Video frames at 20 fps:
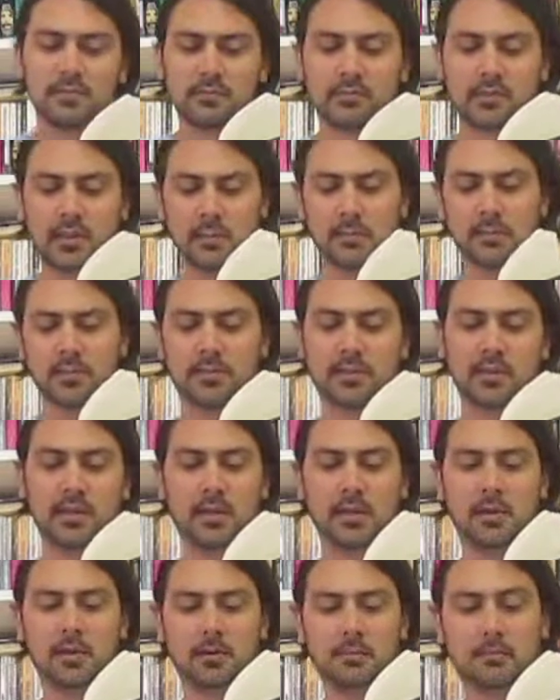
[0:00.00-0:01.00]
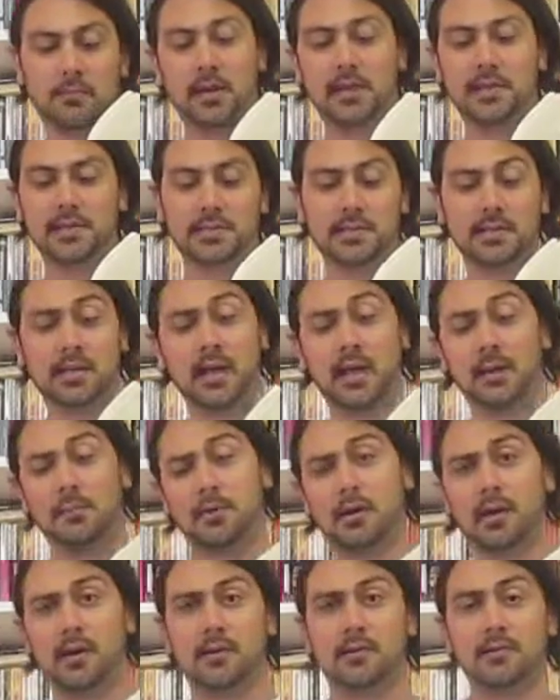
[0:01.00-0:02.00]
Timothy raised an
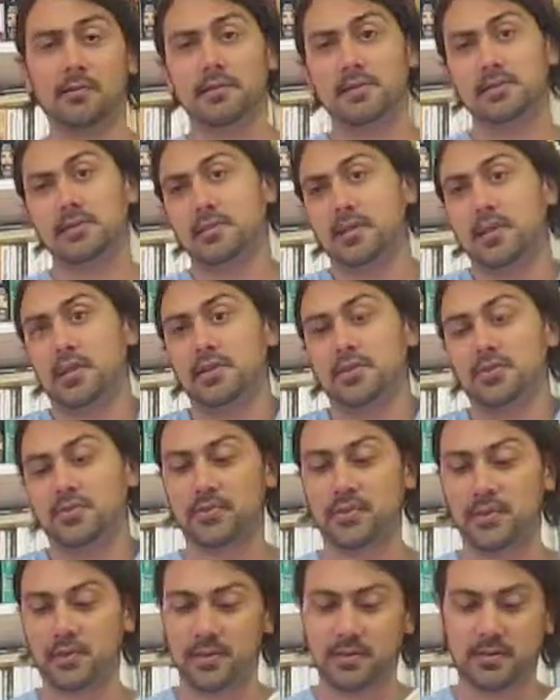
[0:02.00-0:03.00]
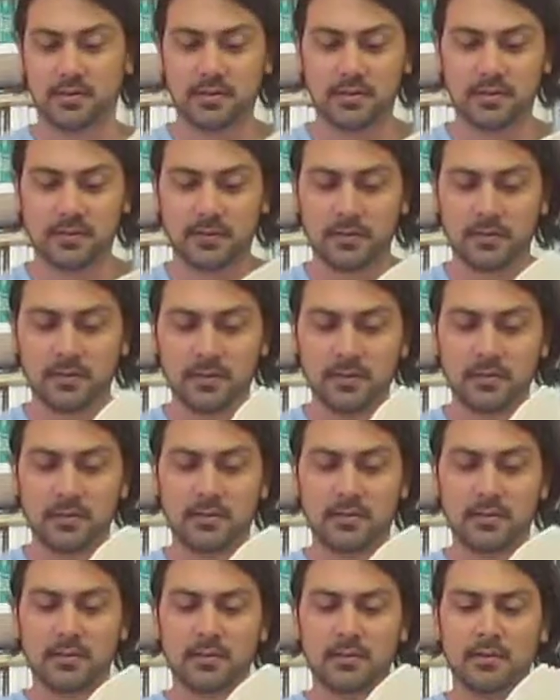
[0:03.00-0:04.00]
eyebrow, slight shrug.
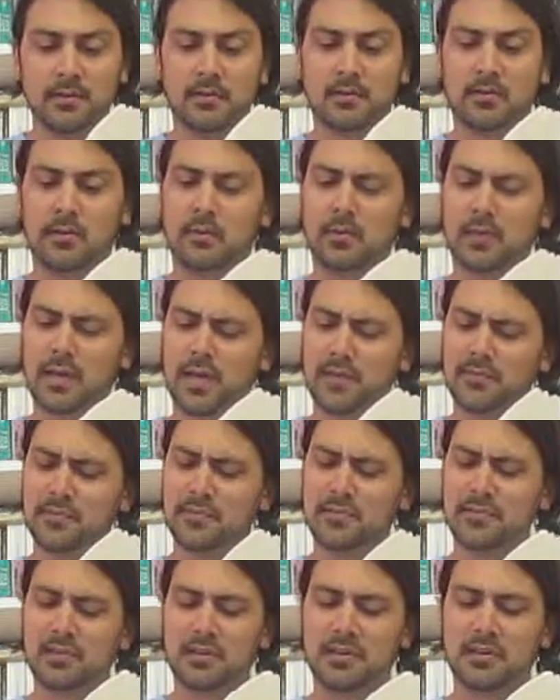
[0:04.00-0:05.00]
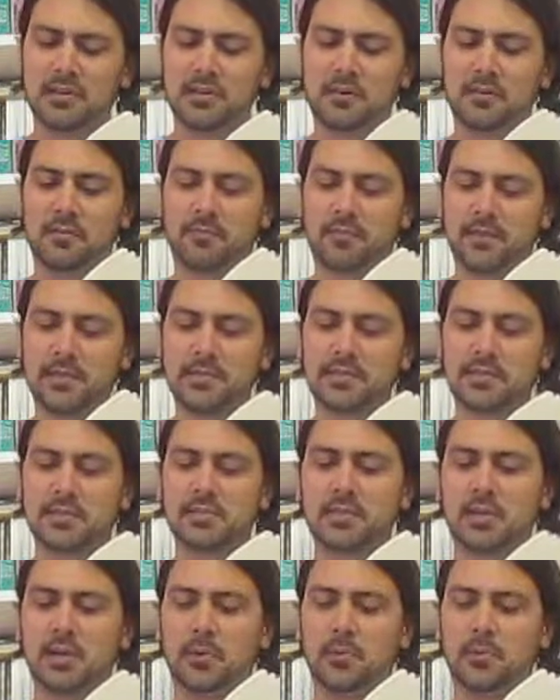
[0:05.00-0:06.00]
"You haven't turned in your
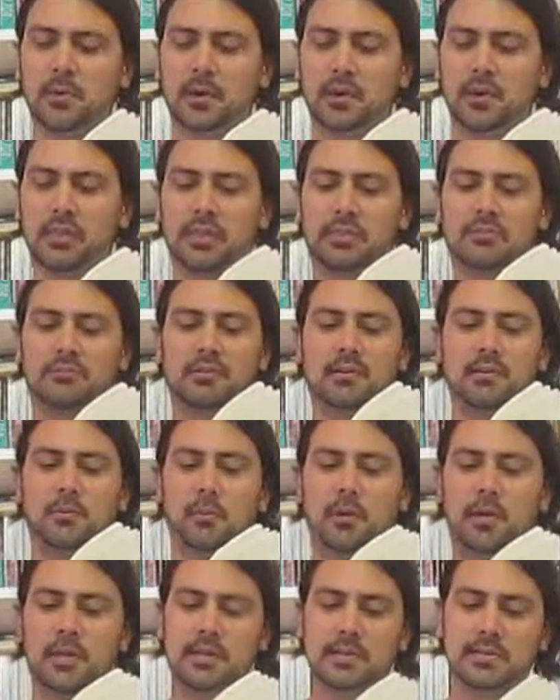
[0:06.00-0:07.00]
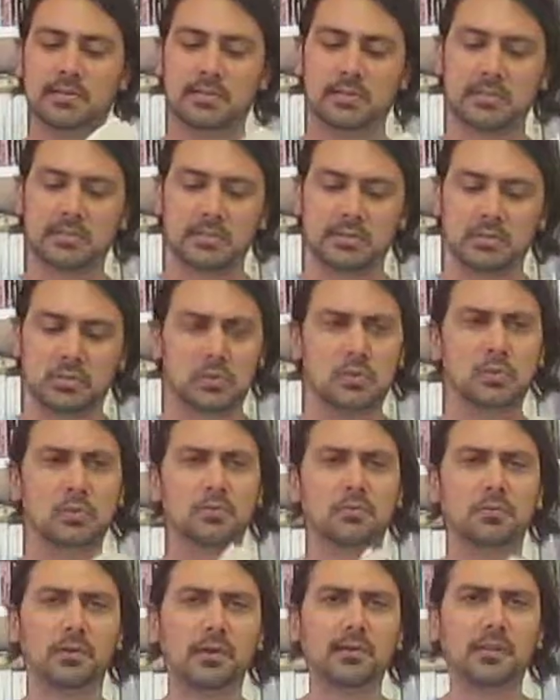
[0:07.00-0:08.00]
physics homework in 3 weeks. Do you
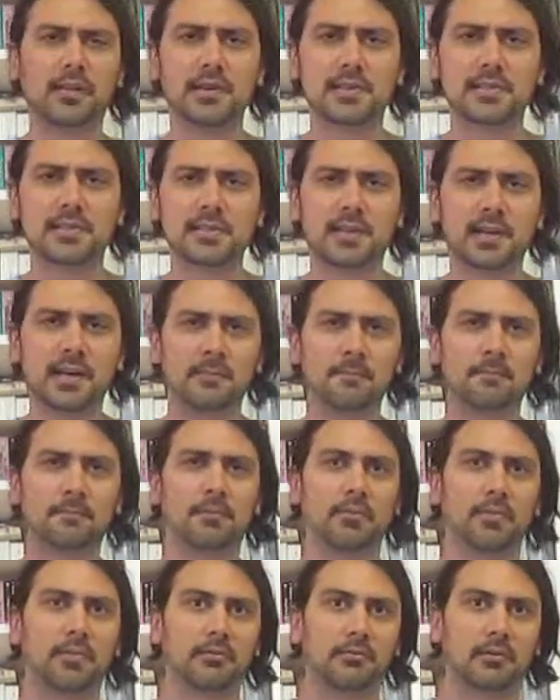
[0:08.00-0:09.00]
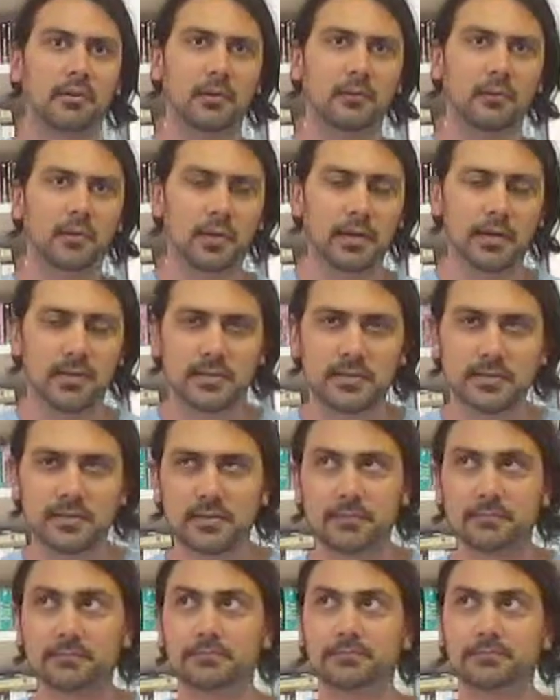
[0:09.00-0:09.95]
realize that? 3 weeks.